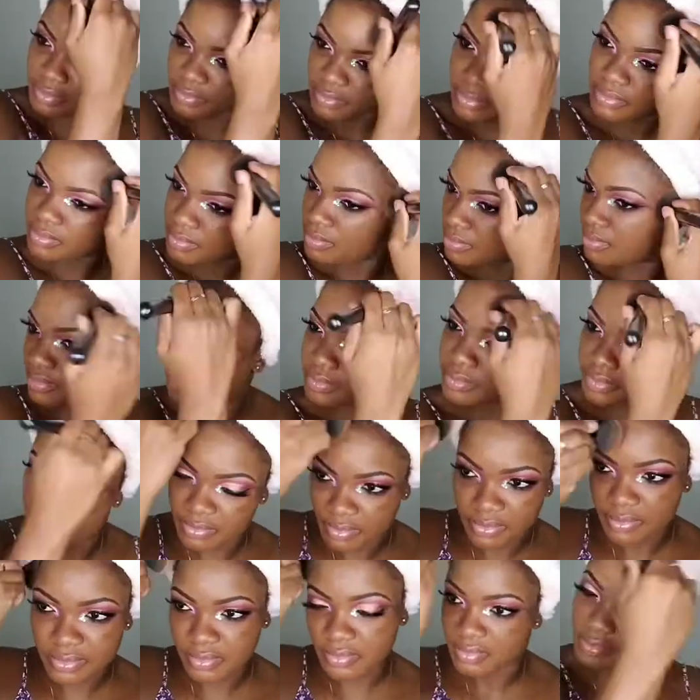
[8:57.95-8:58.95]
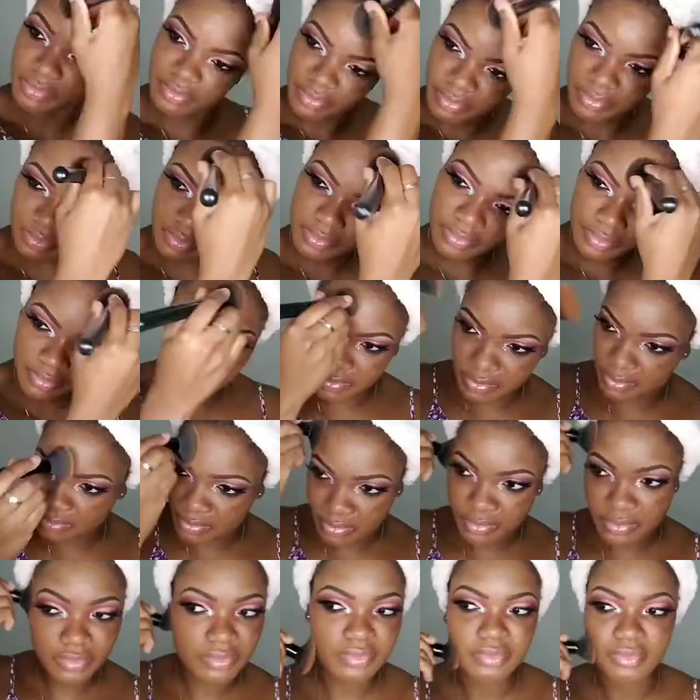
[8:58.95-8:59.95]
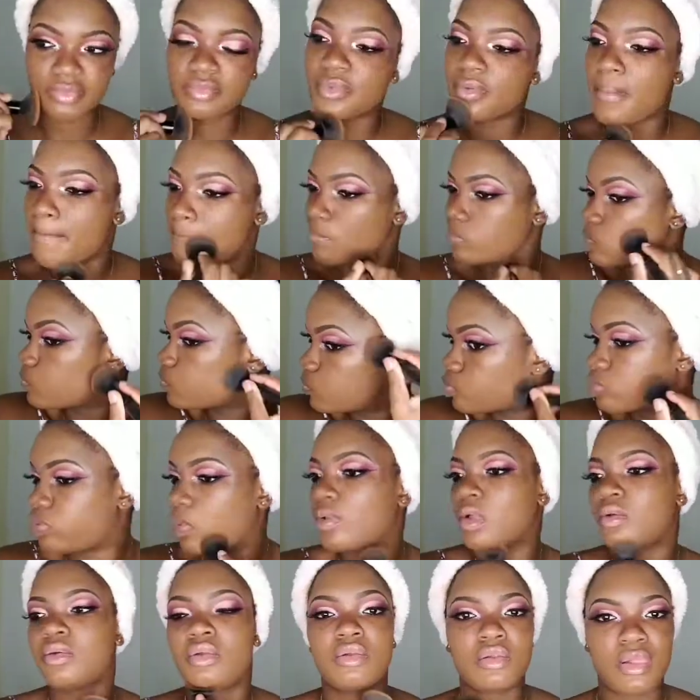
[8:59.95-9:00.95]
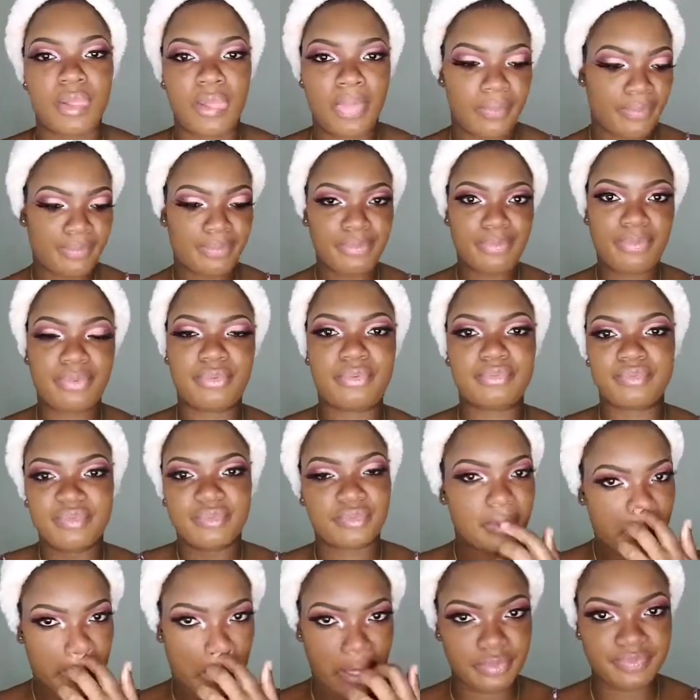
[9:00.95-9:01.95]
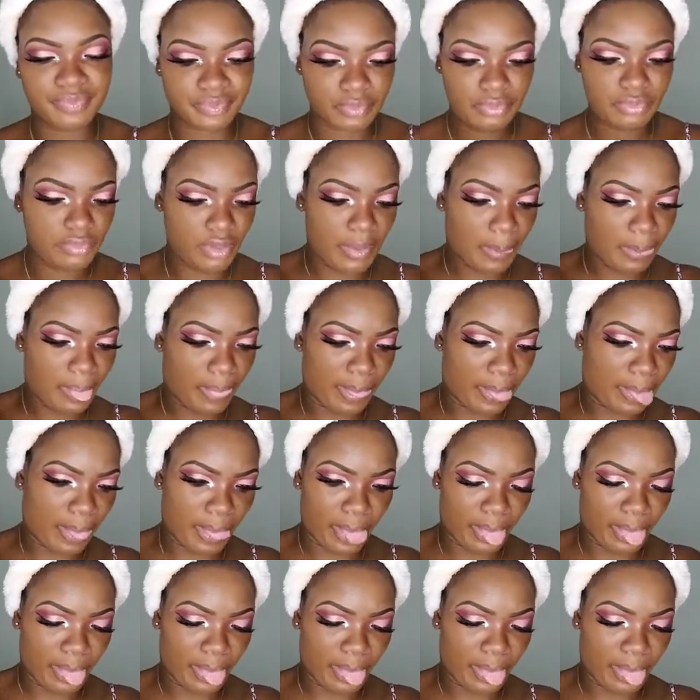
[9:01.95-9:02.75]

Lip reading: I usually just use the L'Oreal True Match by itself, but